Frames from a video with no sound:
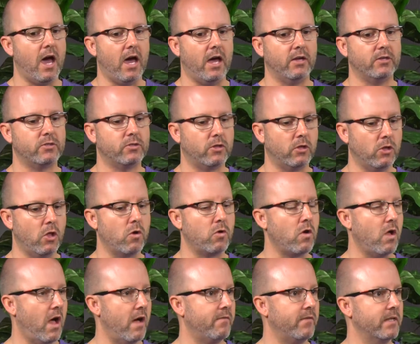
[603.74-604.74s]
to the
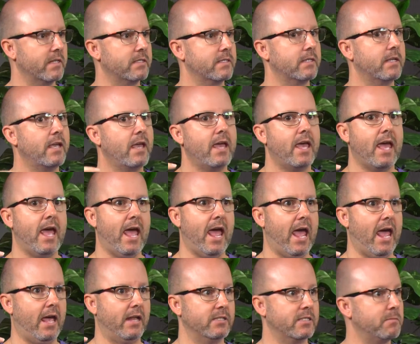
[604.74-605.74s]
local office
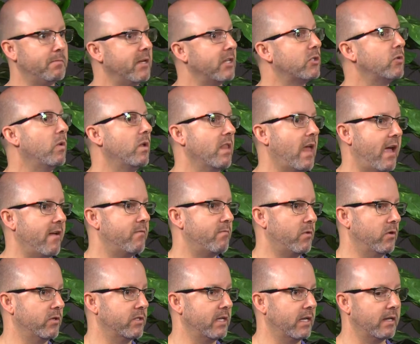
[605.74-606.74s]
and speak to a live
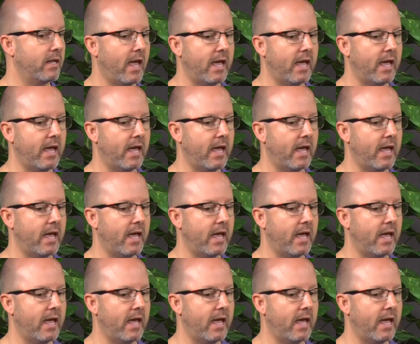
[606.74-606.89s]
person.